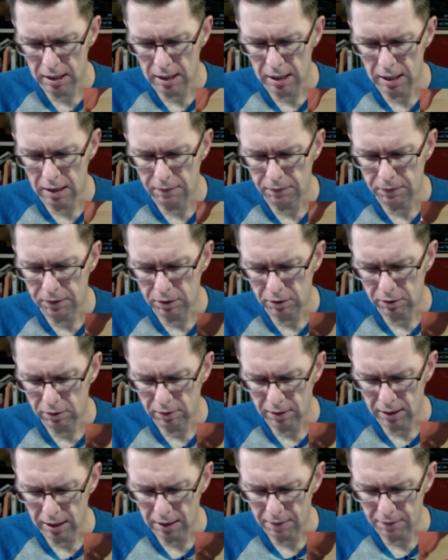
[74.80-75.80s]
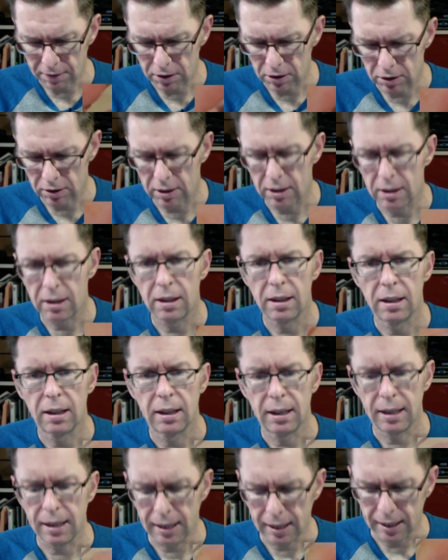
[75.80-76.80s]
If you have a look
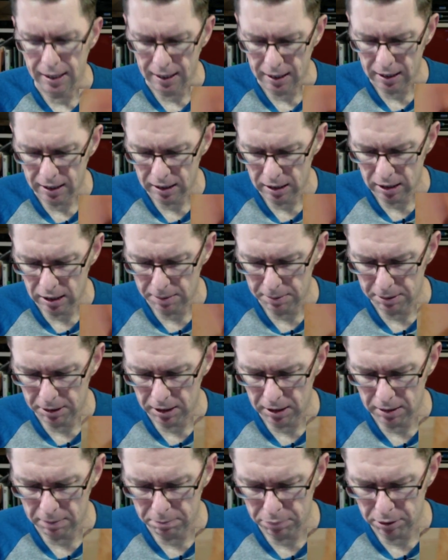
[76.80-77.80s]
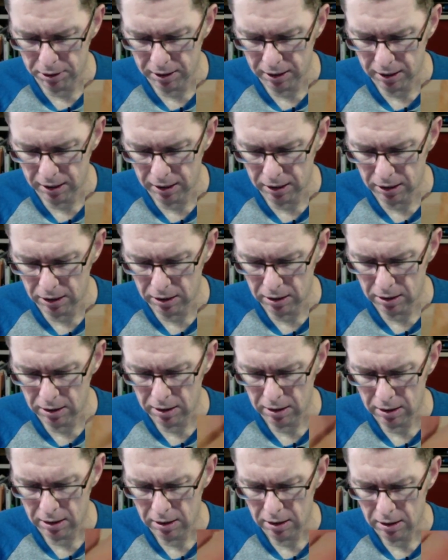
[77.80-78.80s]
here, I'm going to put it in.
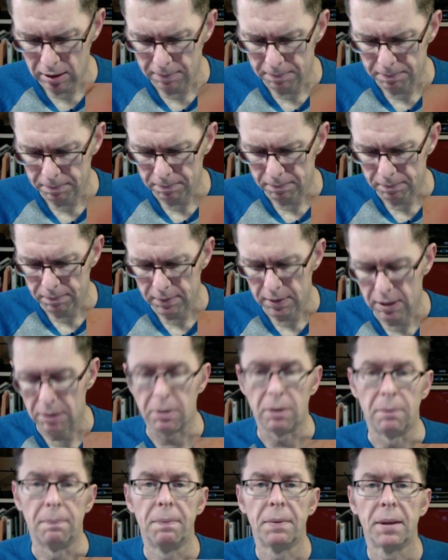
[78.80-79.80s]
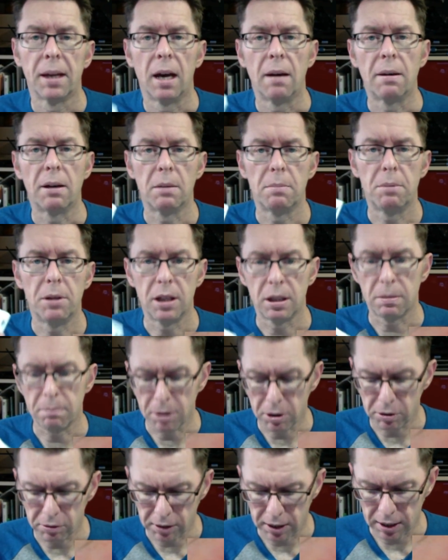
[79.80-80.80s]
Well, I'm going to put this
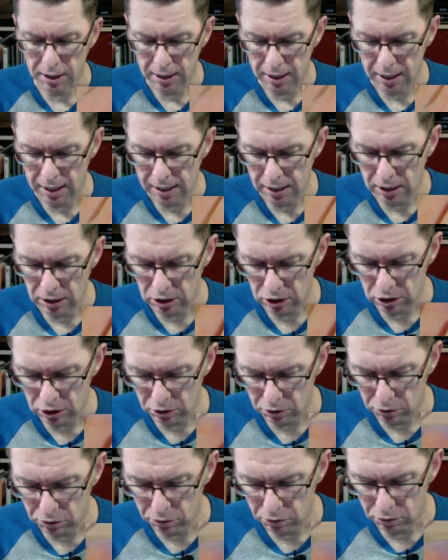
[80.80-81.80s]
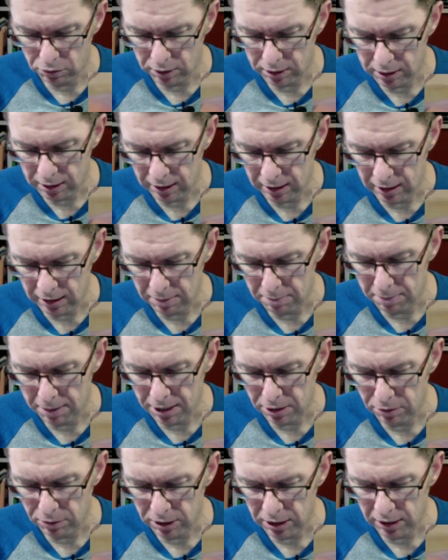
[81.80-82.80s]
molding and install the
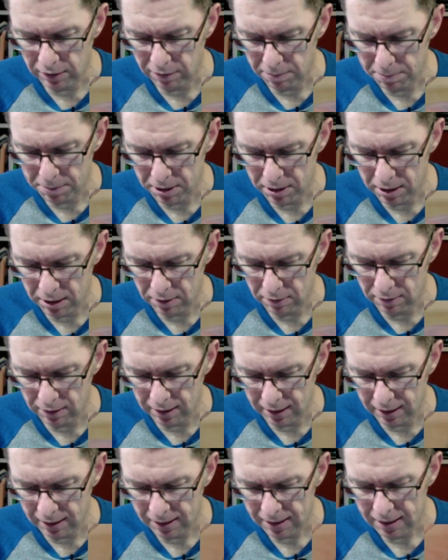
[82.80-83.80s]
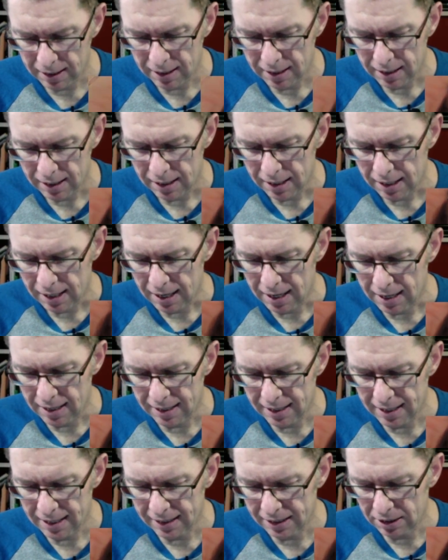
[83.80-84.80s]
main receiver part only, and
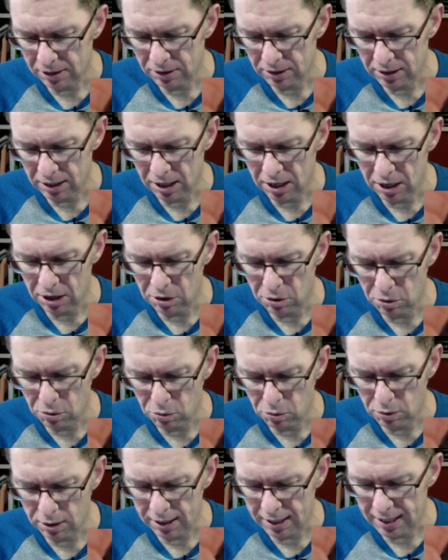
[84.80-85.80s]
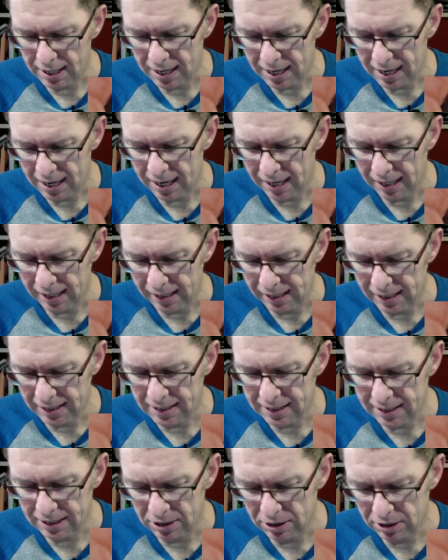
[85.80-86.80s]
that goes okay. It's
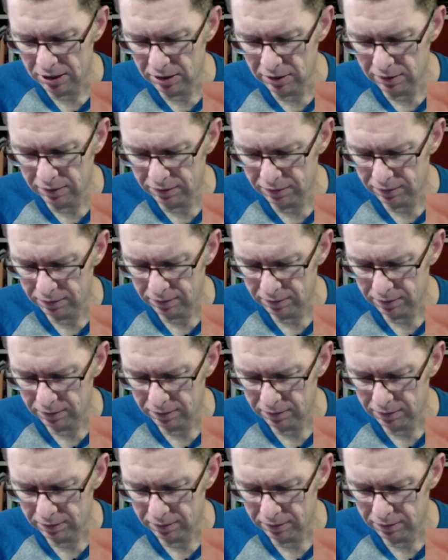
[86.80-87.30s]
kind of